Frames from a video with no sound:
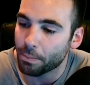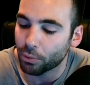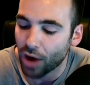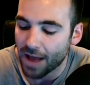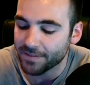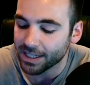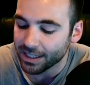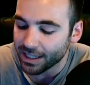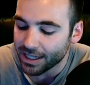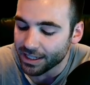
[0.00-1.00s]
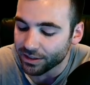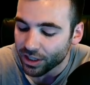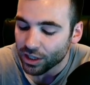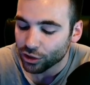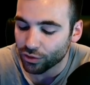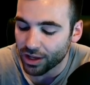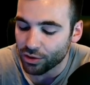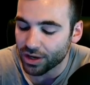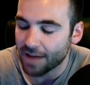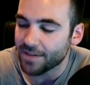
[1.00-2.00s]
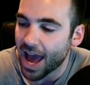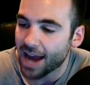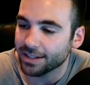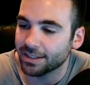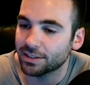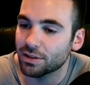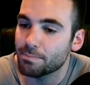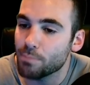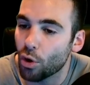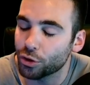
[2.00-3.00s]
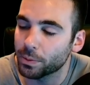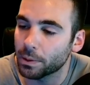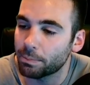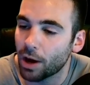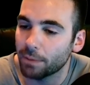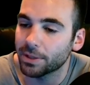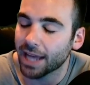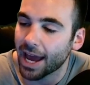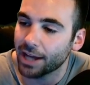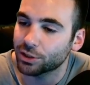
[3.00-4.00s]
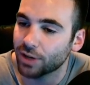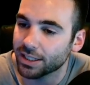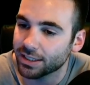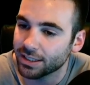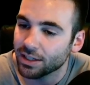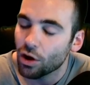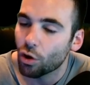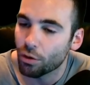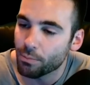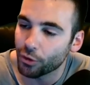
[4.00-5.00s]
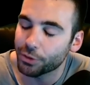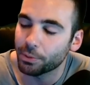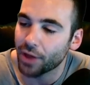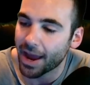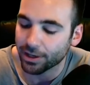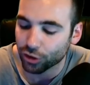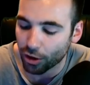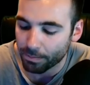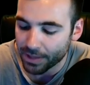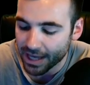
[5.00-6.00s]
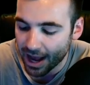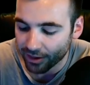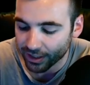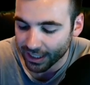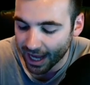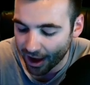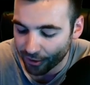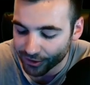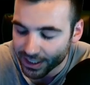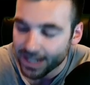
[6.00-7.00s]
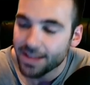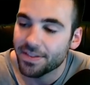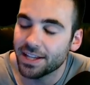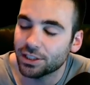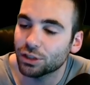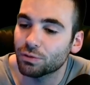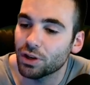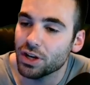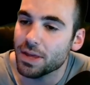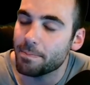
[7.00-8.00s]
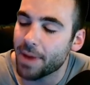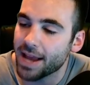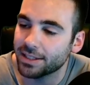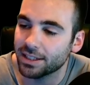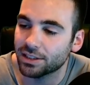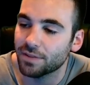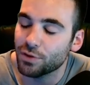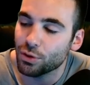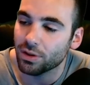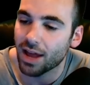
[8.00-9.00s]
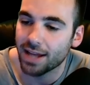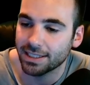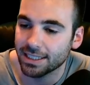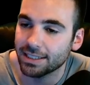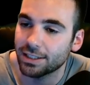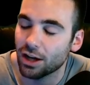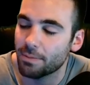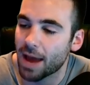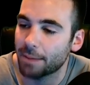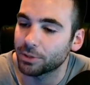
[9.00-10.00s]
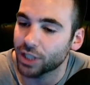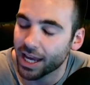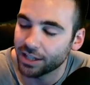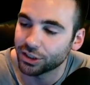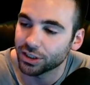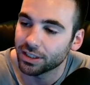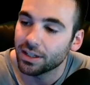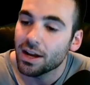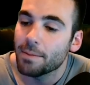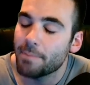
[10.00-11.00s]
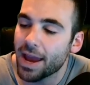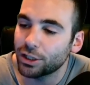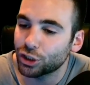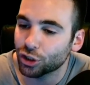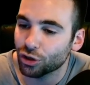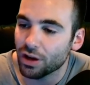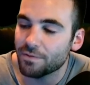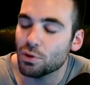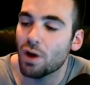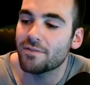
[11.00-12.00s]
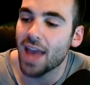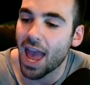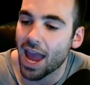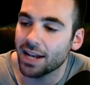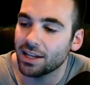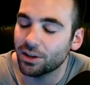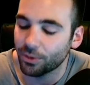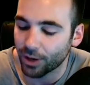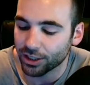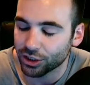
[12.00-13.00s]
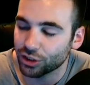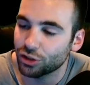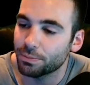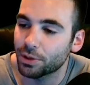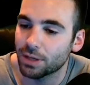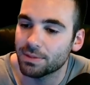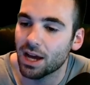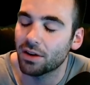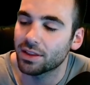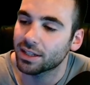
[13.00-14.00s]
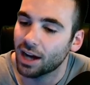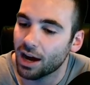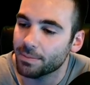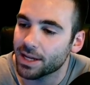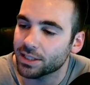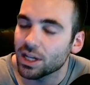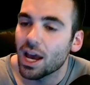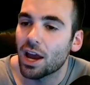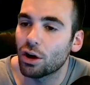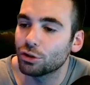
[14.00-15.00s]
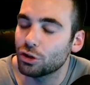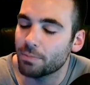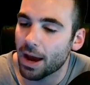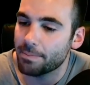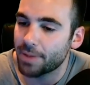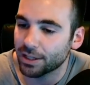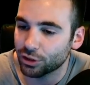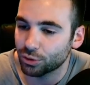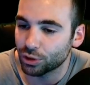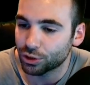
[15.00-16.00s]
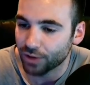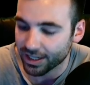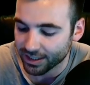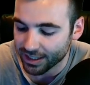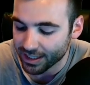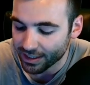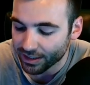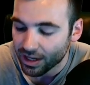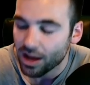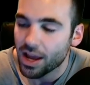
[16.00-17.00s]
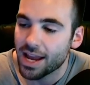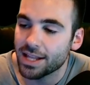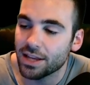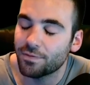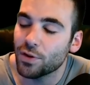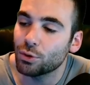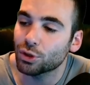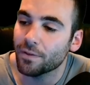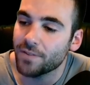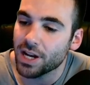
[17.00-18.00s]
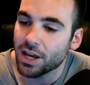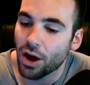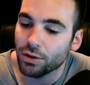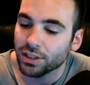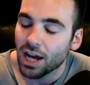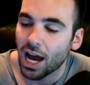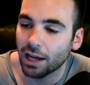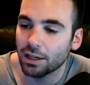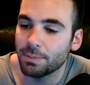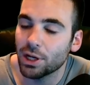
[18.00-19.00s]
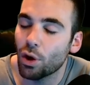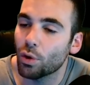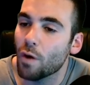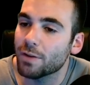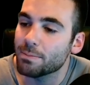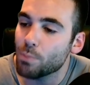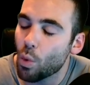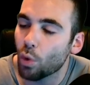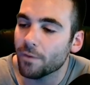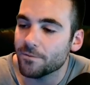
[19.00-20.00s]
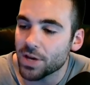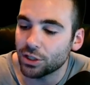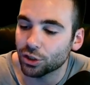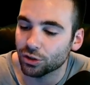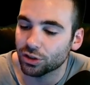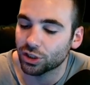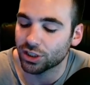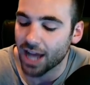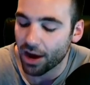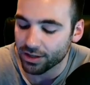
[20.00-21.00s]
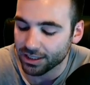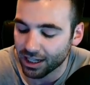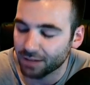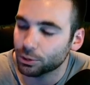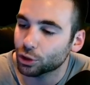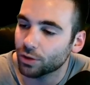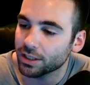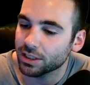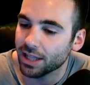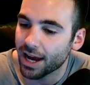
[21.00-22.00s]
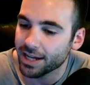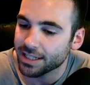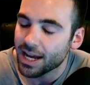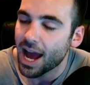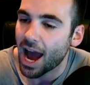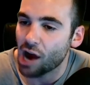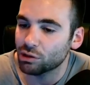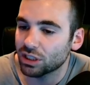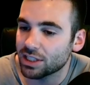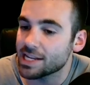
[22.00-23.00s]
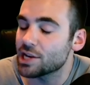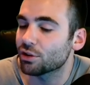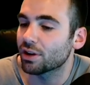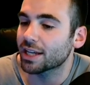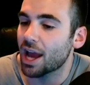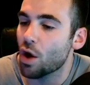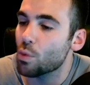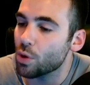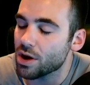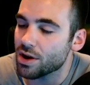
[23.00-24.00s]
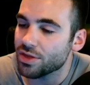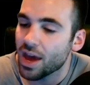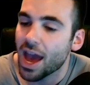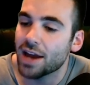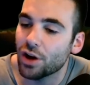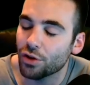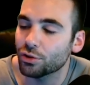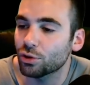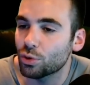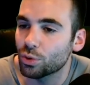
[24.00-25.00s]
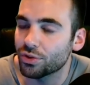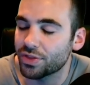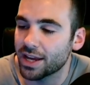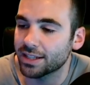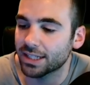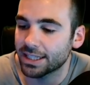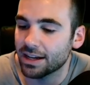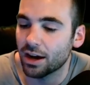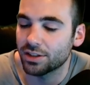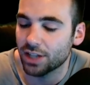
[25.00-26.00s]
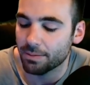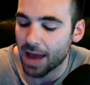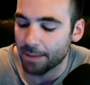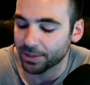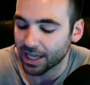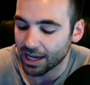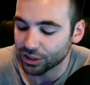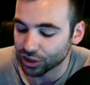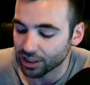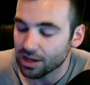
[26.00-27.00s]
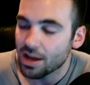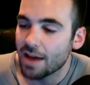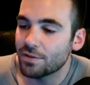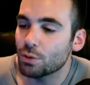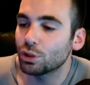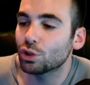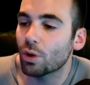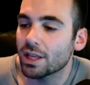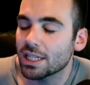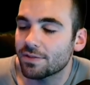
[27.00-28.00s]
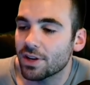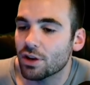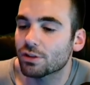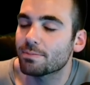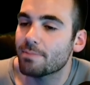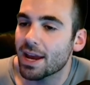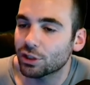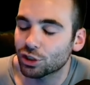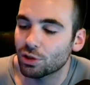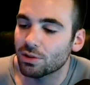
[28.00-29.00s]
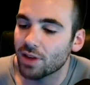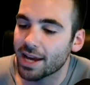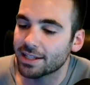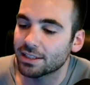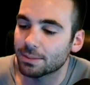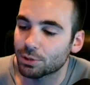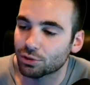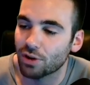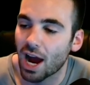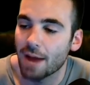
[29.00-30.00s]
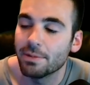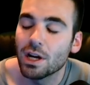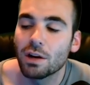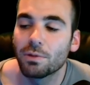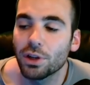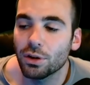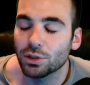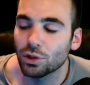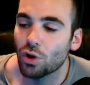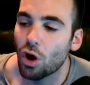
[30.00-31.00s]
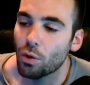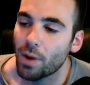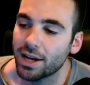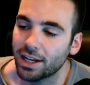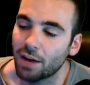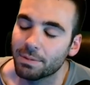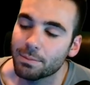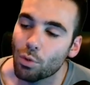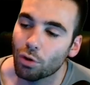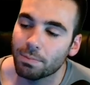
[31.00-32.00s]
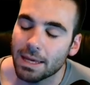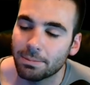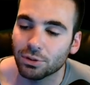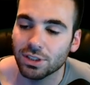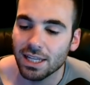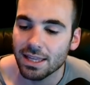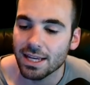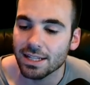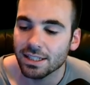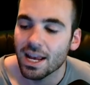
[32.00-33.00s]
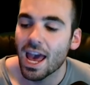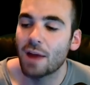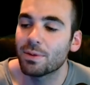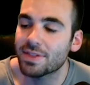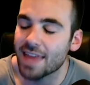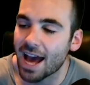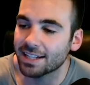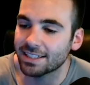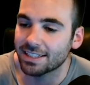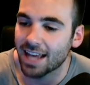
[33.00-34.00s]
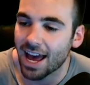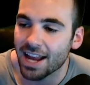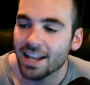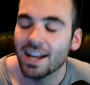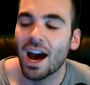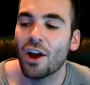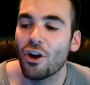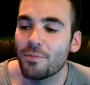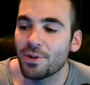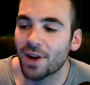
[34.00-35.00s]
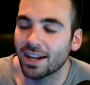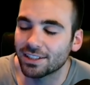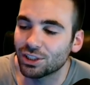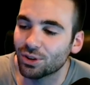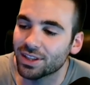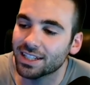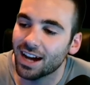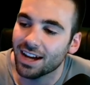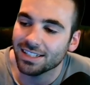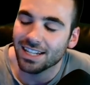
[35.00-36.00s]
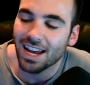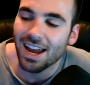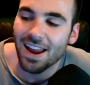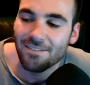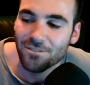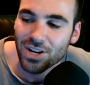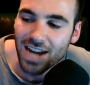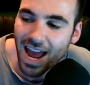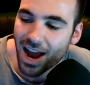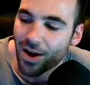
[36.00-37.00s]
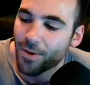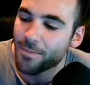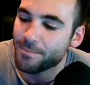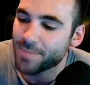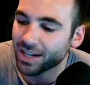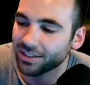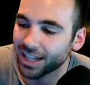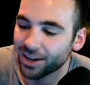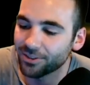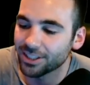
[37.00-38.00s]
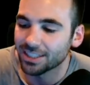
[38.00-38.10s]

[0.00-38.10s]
private keys so that you can have access to multiple public addresses or multiple X R P L accounts. This is really the basics of utilizing the XUMM application. Make sure if you have any questions, you put them down in the comments, and I'll do my best to address these. In the future videos, I'm going to be going over more features such as how to set up trust lines, how to see your account worth, and other cool things on the uh, XUMM application. If you enjoy these videos, make sure you like and subscribe. It really goes a long way to helping more people see this. And with that said, I hope you guys enjoyed the content, and for now, Mickle out.